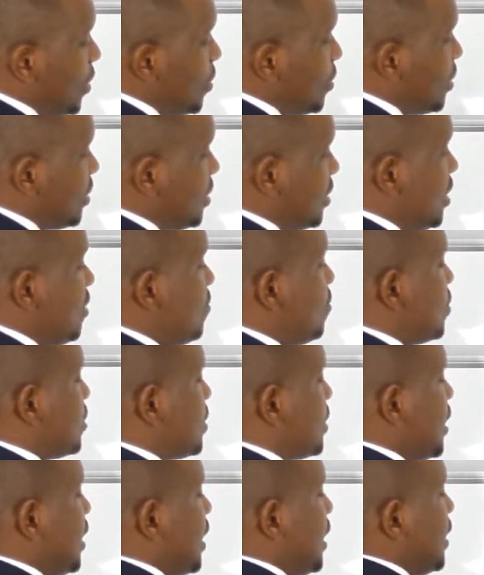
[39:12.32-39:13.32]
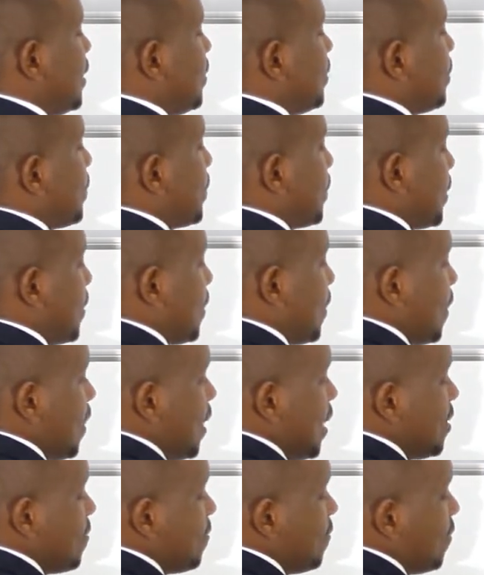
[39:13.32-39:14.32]
you receive your salary,
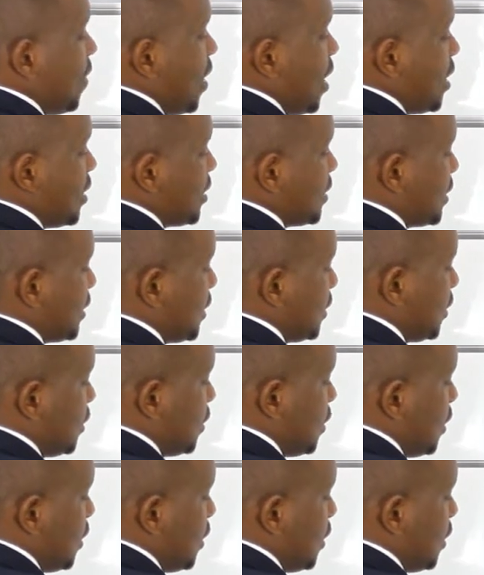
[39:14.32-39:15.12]
then first